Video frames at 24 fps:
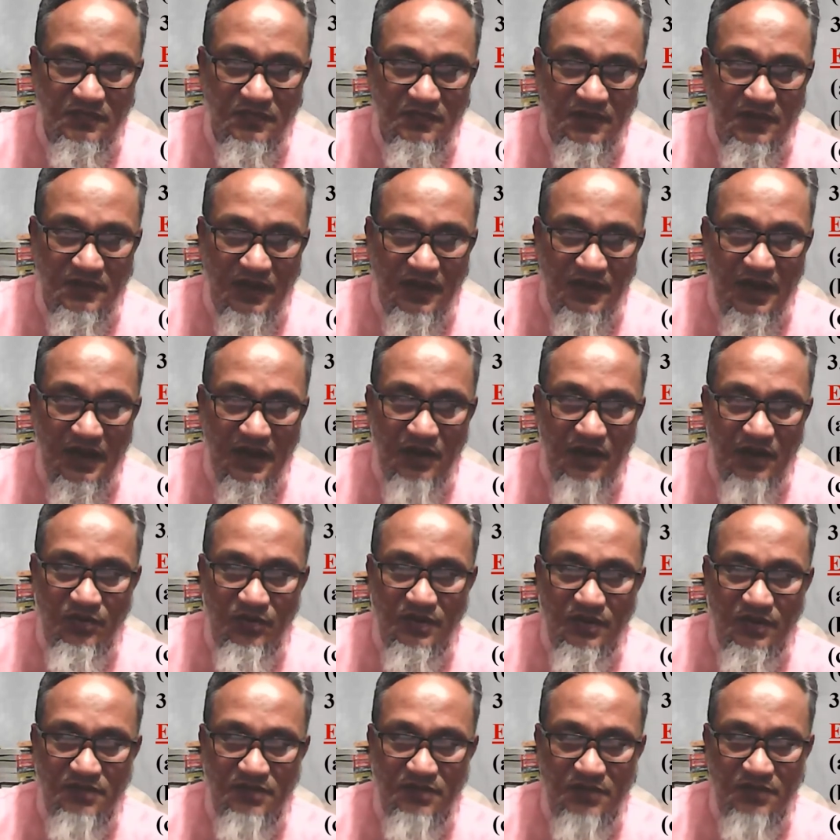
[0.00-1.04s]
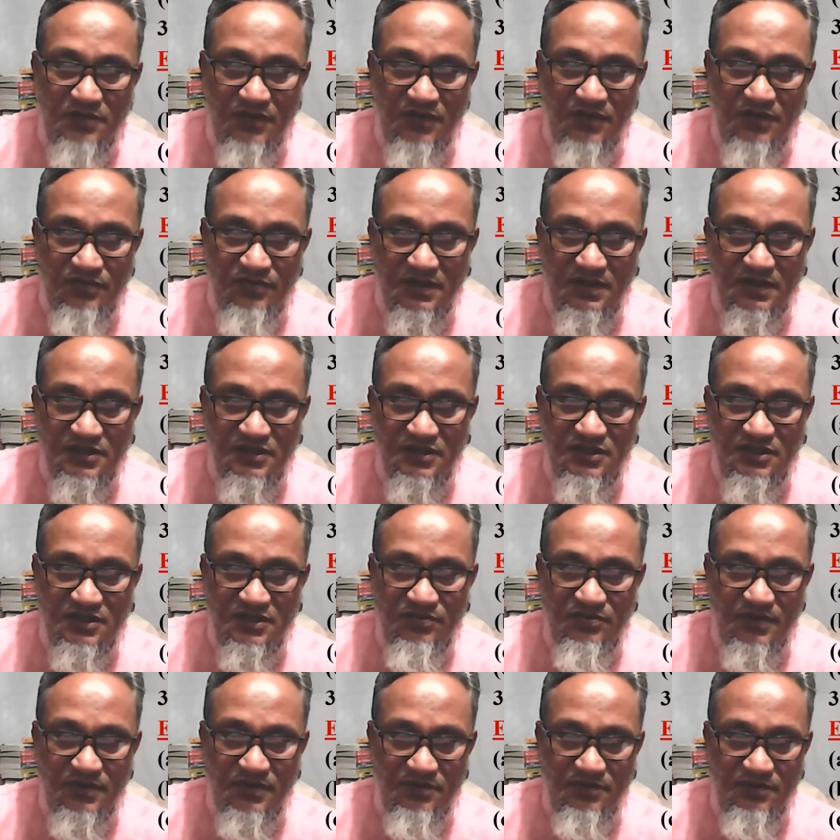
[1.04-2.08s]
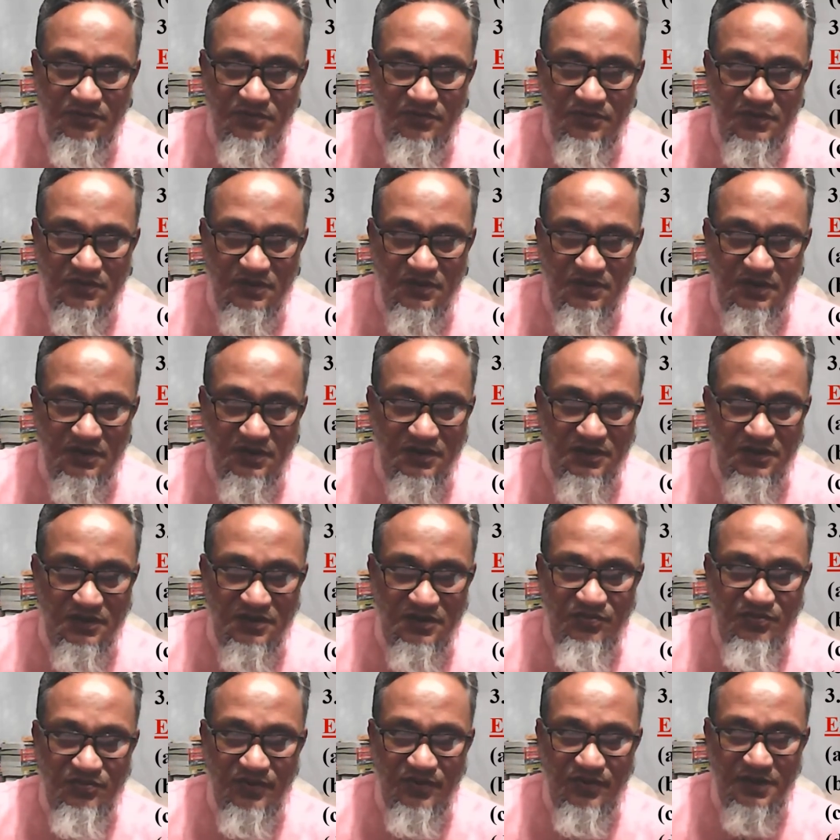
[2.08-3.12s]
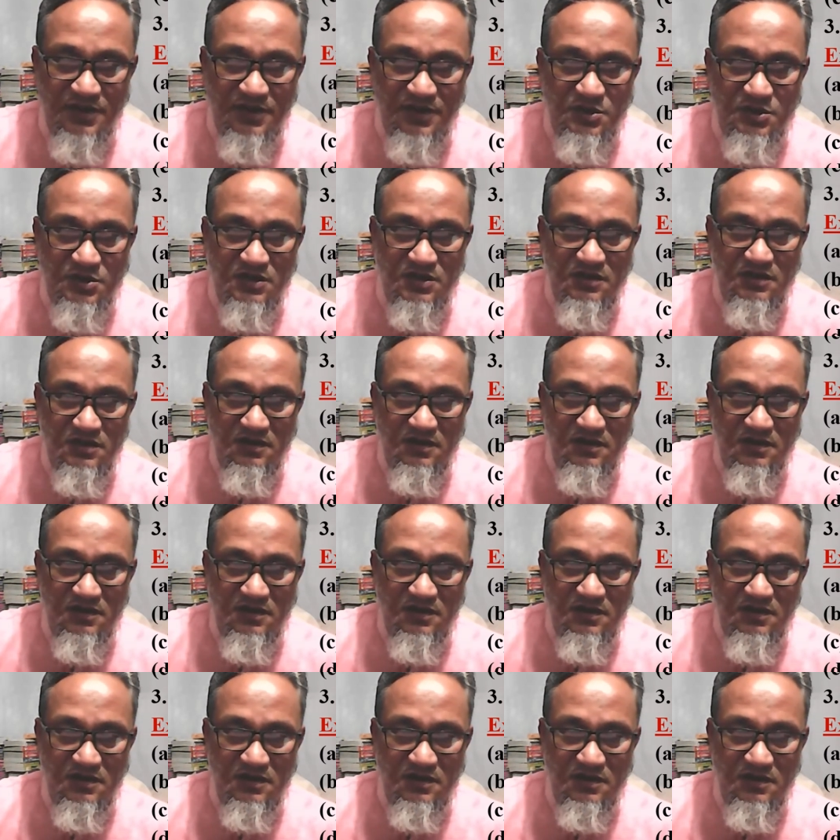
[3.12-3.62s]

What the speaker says: Along with my friend, it's a preposition. It's a phrase.